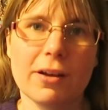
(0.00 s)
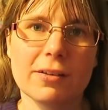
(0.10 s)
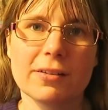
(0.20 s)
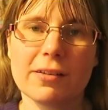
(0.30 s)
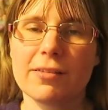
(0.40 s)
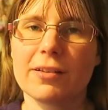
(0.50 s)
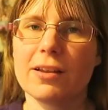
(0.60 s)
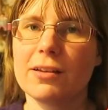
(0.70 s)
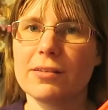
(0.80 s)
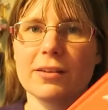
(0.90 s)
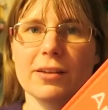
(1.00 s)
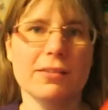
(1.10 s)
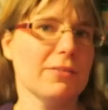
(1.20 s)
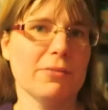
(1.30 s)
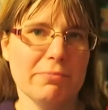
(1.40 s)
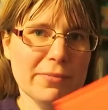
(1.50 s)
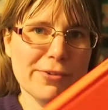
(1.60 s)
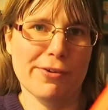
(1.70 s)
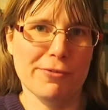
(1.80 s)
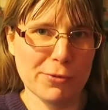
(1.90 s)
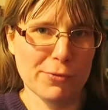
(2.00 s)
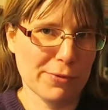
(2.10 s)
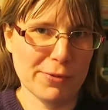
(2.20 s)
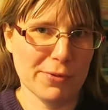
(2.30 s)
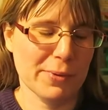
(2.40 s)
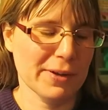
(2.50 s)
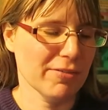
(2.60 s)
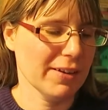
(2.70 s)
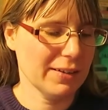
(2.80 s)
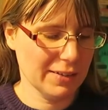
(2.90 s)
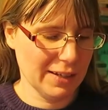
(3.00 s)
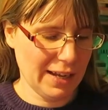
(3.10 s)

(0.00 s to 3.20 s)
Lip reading: Artist last night. It's a graphic novel, so it was a quick read,